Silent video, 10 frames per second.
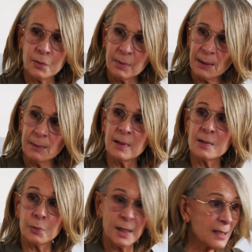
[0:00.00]

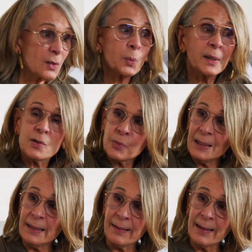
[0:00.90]
is
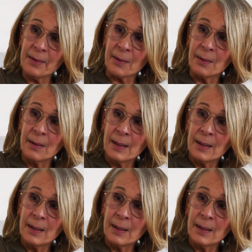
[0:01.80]
really there.